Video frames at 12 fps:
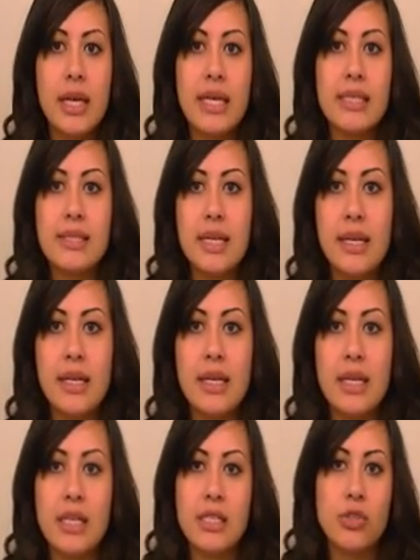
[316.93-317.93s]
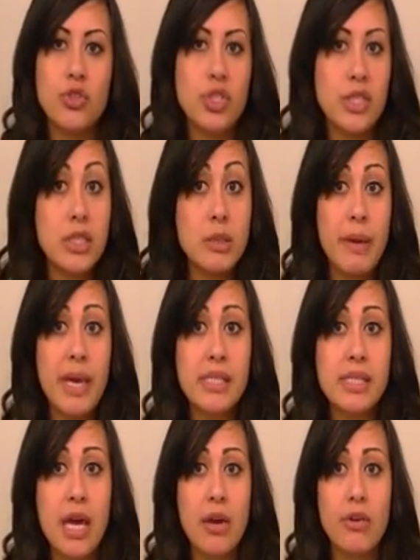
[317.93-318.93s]
extended it until just this
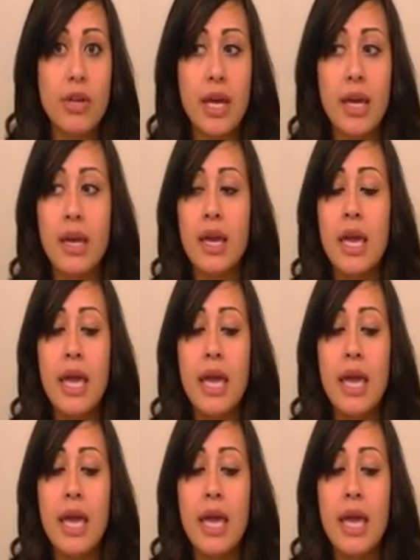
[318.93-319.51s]
past Saturday,